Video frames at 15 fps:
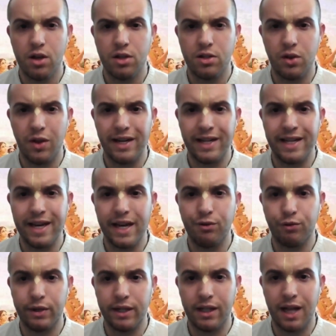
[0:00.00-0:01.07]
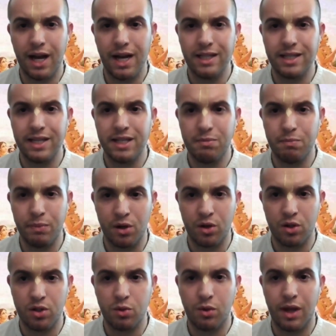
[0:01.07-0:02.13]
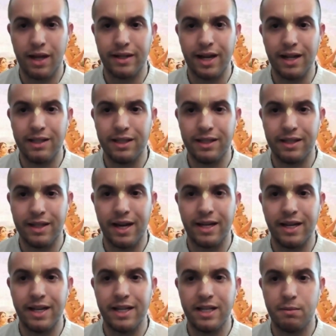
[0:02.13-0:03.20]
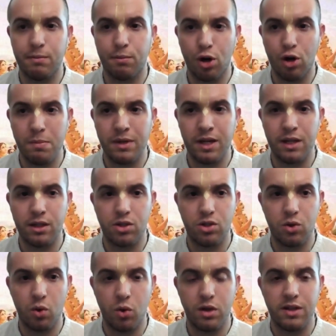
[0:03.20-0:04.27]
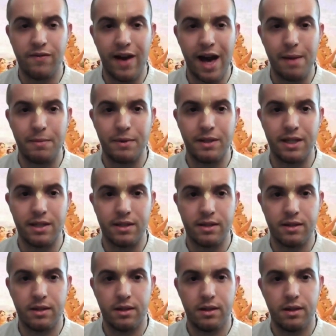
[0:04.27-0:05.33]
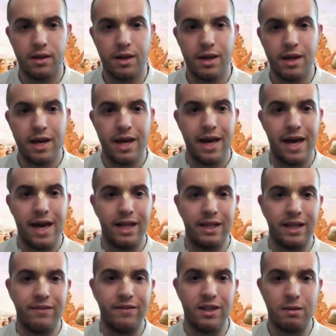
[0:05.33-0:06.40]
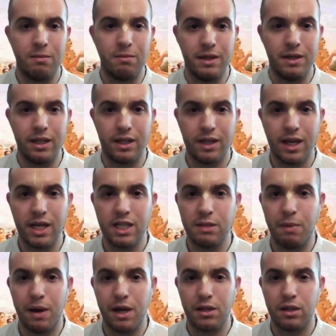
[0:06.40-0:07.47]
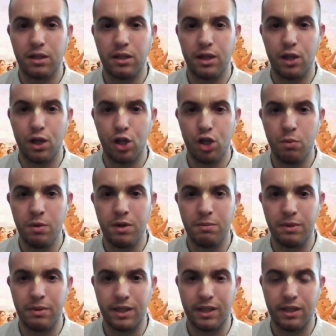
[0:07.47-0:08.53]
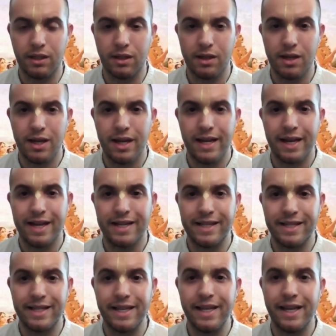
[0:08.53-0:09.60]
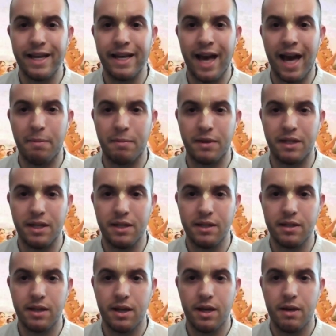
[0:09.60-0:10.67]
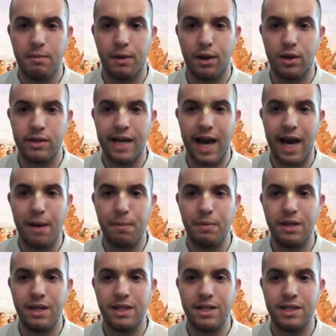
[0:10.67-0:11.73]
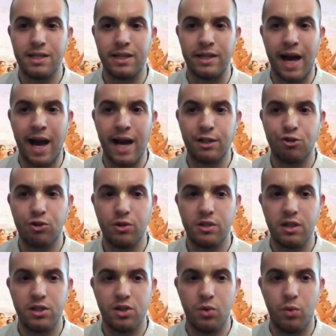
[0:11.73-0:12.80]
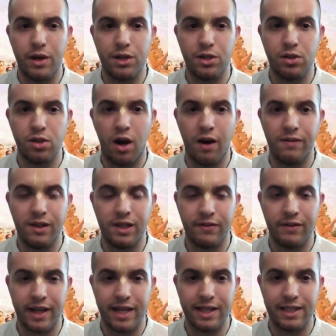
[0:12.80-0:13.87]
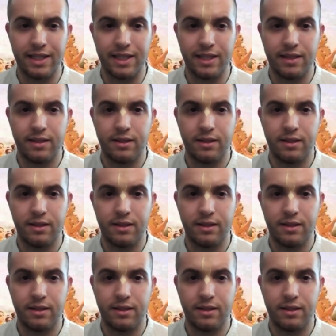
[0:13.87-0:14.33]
so that he can realize his spiritual identity and his permanent source of happiness. A living being, especially the human being, is seeking happiness because happiness is the natural situation of the living entity.